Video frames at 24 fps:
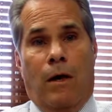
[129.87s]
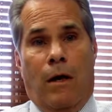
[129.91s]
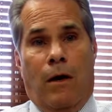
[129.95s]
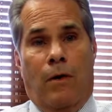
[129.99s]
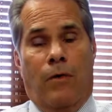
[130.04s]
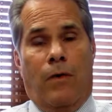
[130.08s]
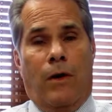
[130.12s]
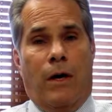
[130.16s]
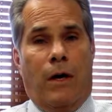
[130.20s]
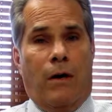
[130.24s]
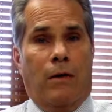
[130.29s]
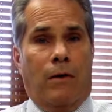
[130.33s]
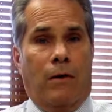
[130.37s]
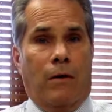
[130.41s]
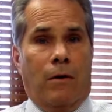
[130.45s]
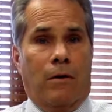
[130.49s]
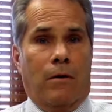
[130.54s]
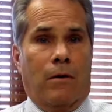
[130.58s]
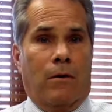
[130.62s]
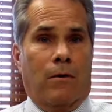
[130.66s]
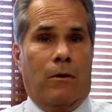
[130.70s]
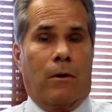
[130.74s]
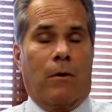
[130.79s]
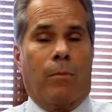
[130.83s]
then the
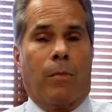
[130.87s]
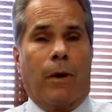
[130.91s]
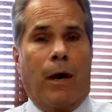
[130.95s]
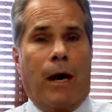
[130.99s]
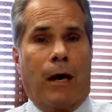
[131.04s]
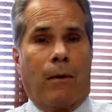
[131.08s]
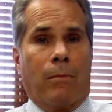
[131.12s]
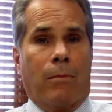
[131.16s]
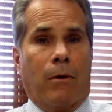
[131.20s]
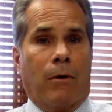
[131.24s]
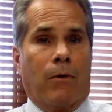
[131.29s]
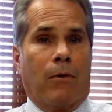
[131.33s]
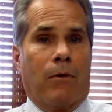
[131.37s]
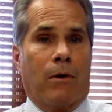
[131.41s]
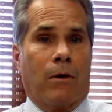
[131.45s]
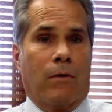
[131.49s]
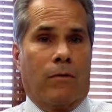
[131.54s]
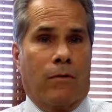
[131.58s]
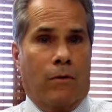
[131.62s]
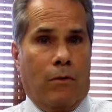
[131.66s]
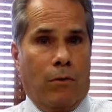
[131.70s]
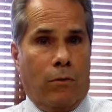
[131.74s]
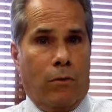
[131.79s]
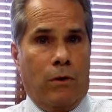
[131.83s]
look-back period
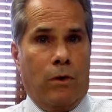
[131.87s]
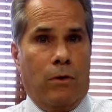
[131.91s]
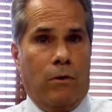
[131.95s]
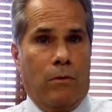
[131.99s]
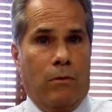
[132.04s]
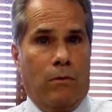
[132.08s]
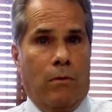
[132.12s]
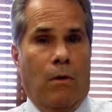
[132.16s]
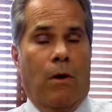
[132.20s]
for when you